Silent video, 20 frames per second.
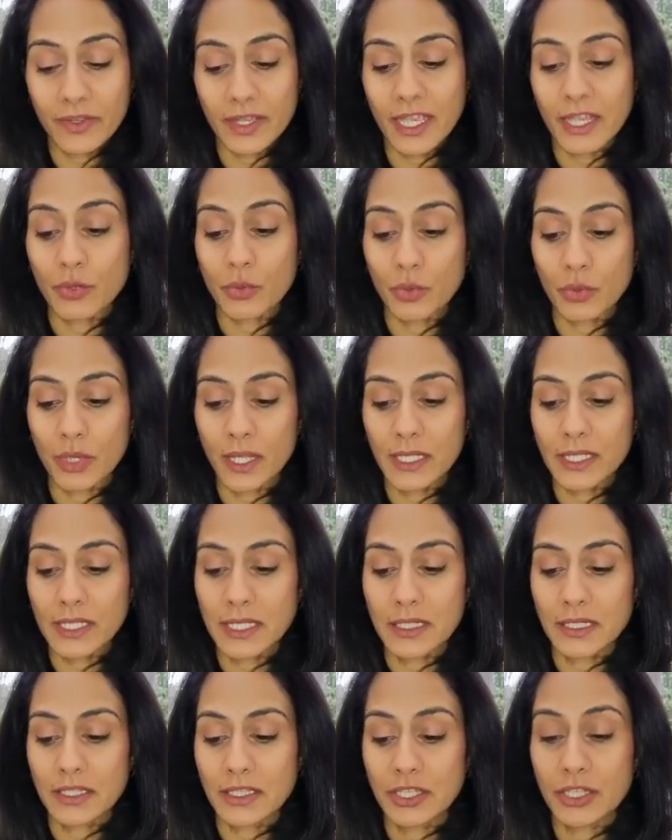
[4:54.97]
And all I
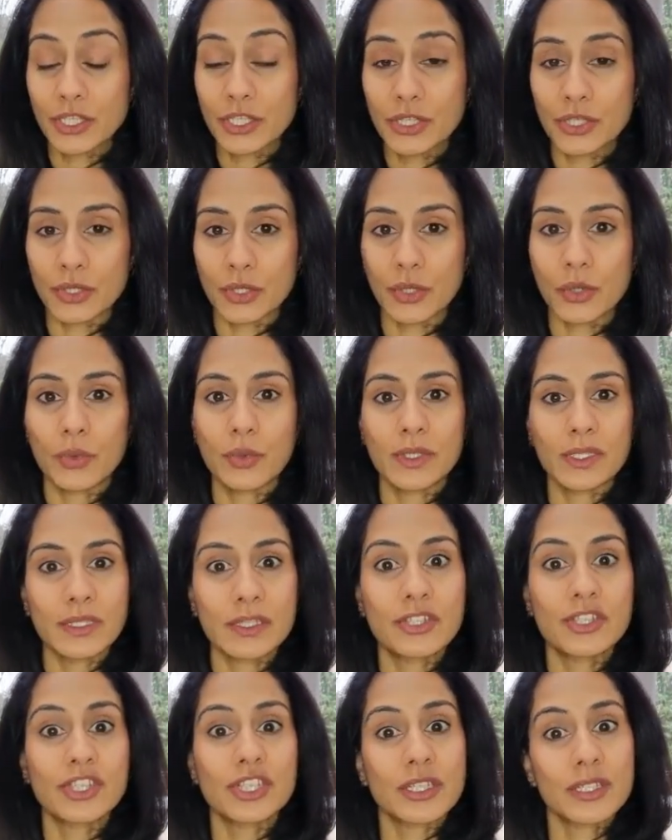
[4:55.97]
needed to do was
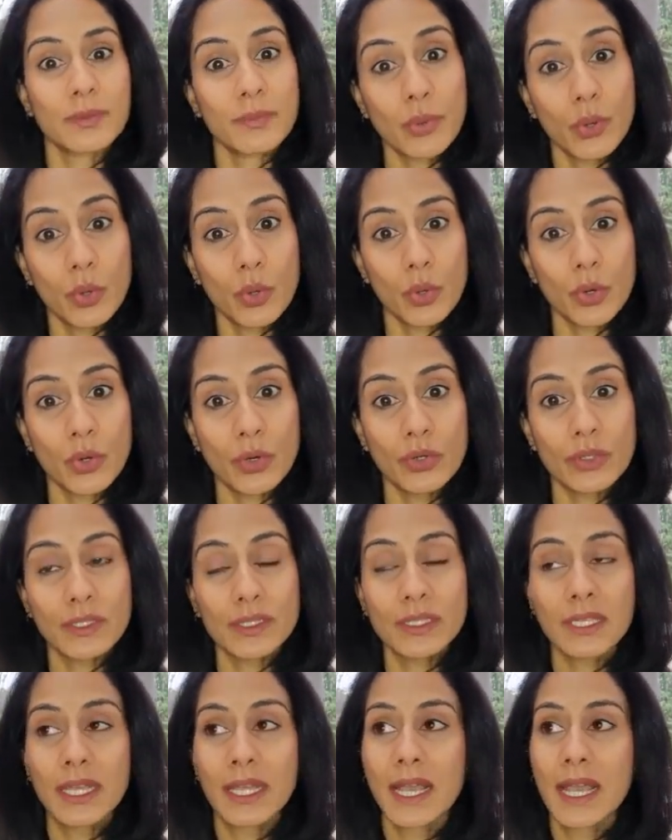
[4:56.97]
to just
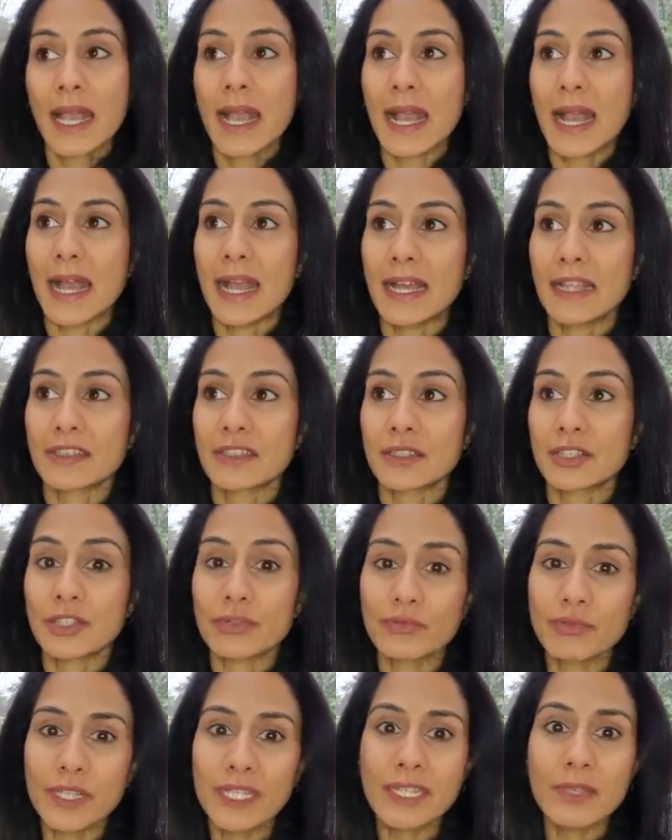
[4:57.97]
pause and
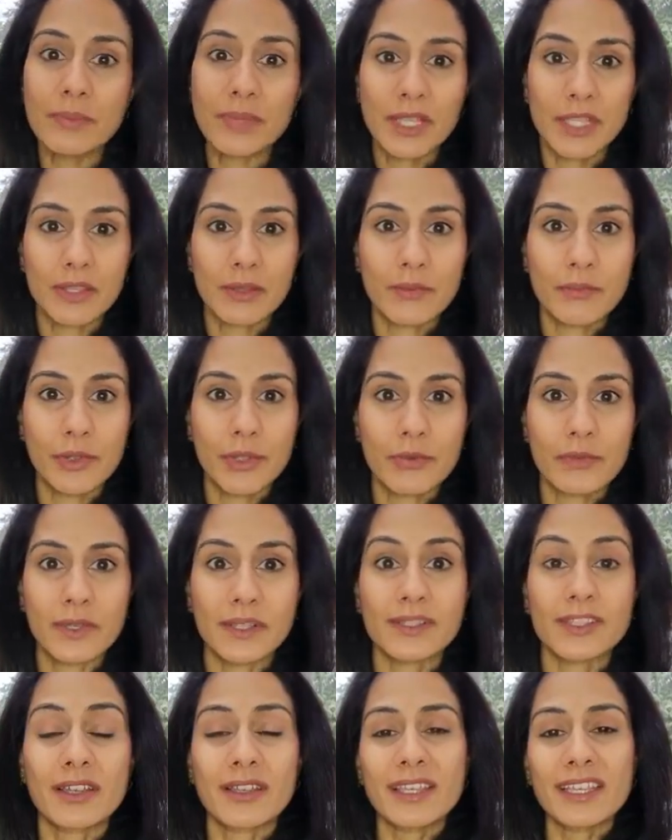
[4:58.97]
to really be in the
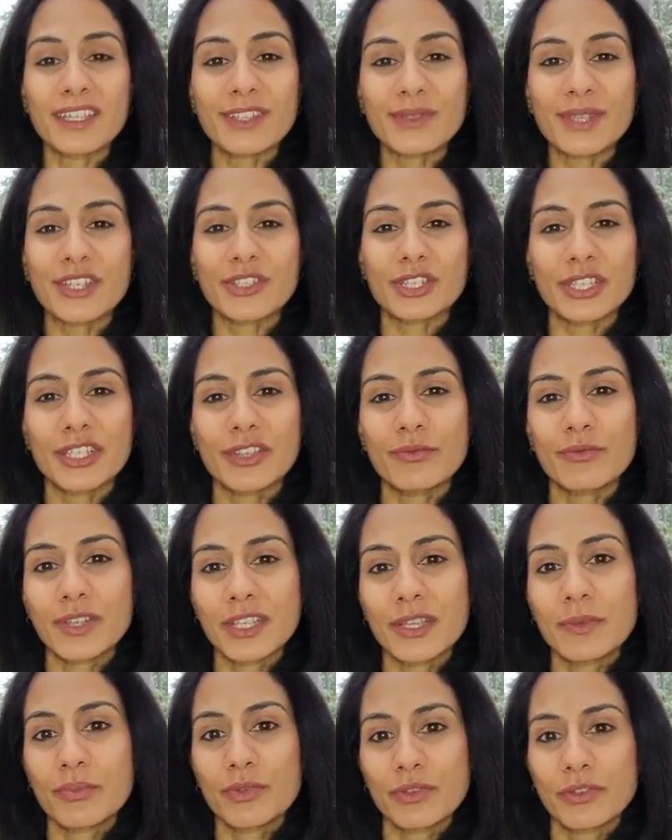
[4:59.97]
moment. So I think it's actually a
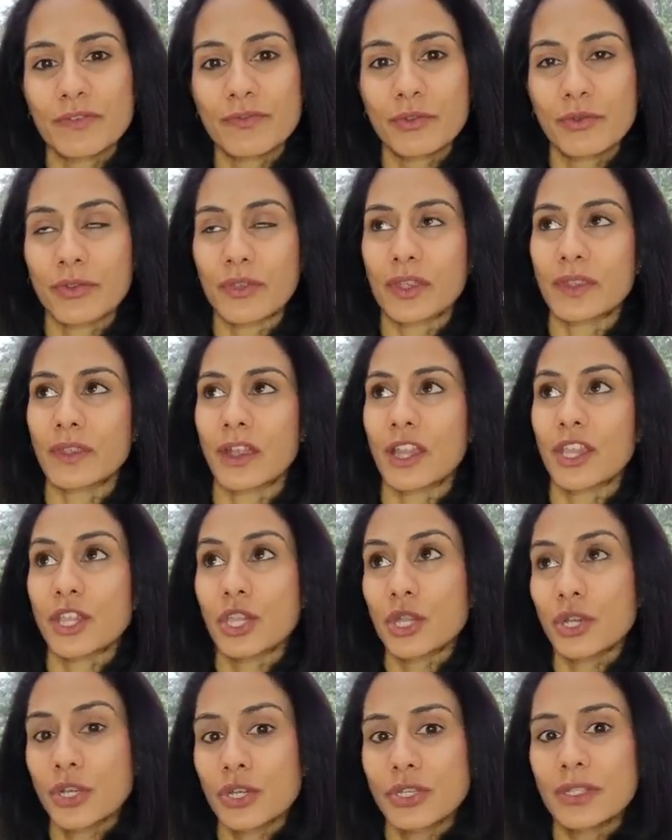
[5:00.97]
really beautiful thing that I
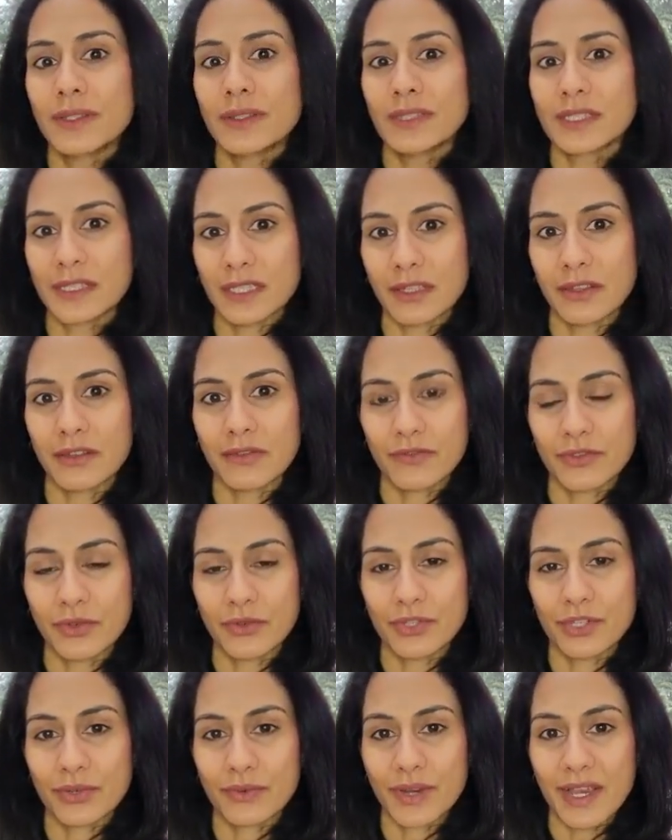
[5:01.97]
couldn't see the
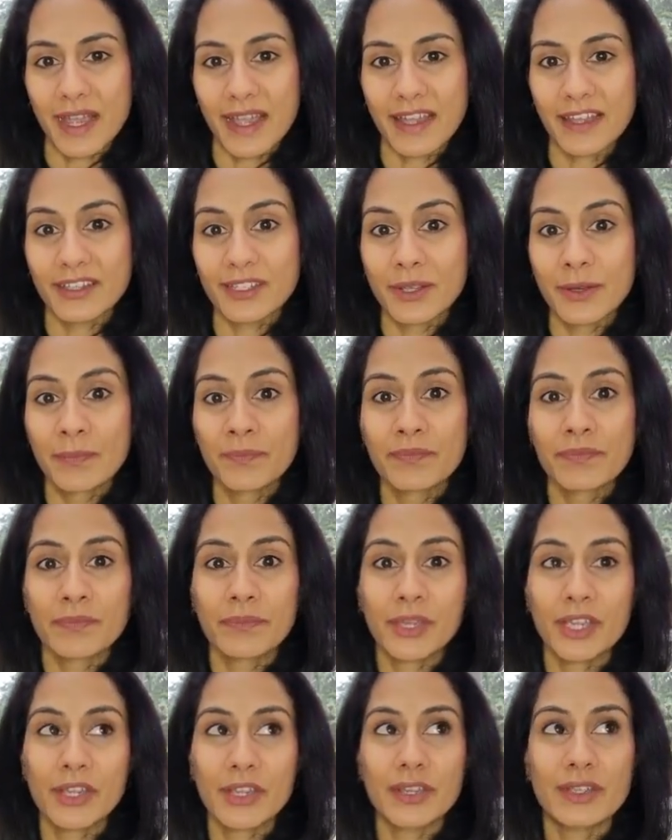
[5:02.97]
future ahead,
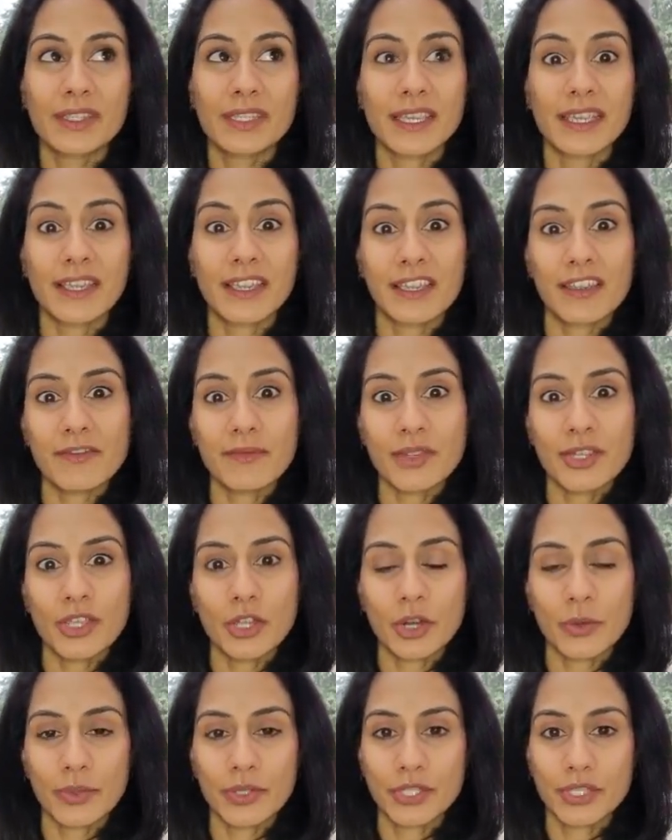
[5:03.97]
because it gave me
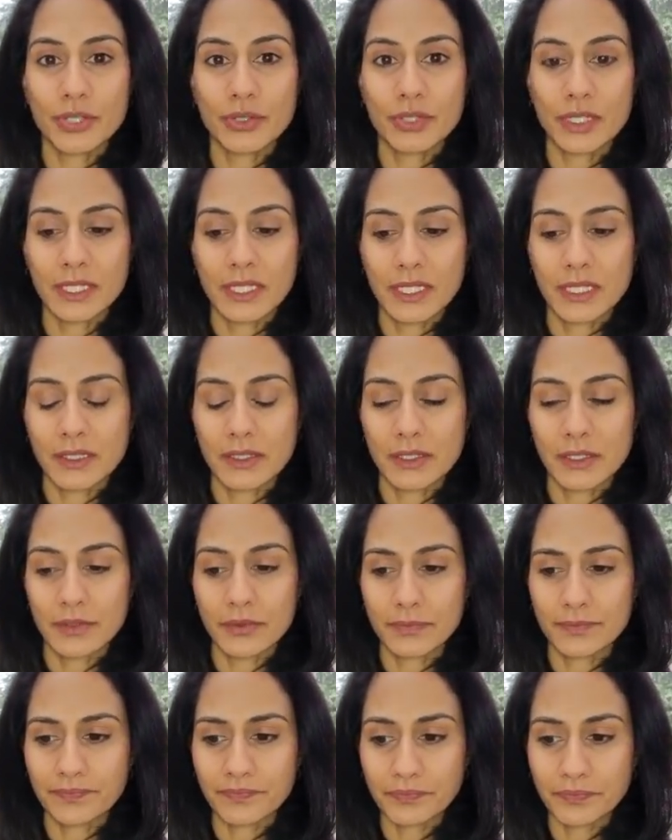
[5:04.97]
the opportunity
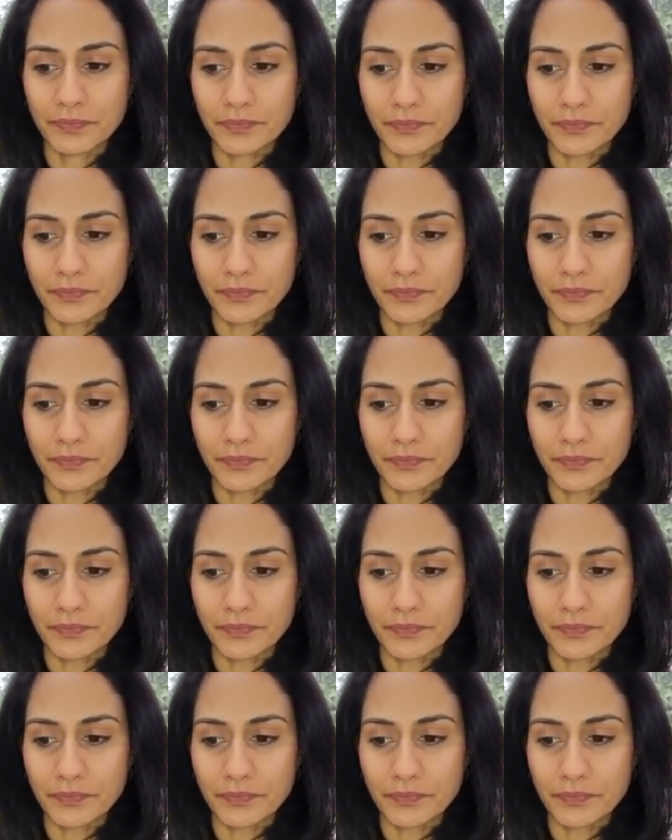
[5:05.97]
to